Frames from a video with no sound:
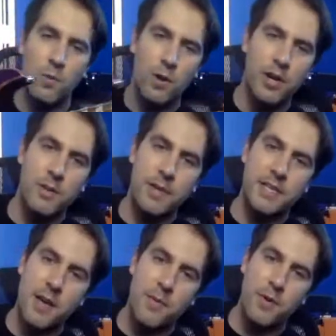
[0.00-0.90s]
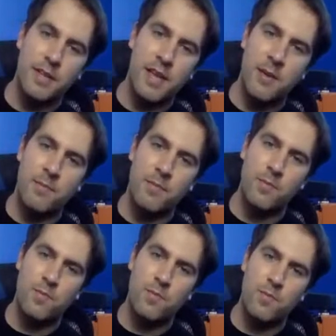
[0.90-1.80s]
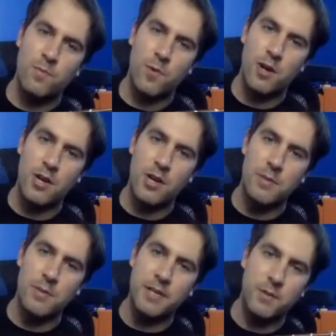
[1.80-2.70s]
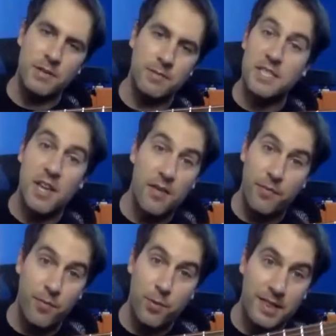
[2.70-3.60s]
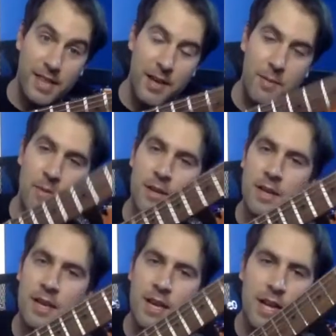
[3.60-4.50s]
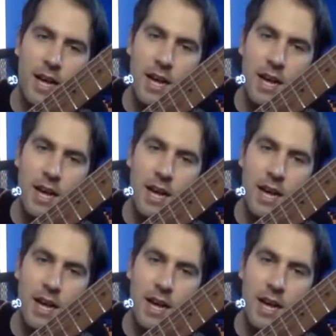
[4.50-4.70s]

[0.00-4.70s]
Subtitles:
We're going to be demoing them. We're going to be doing stuff with them.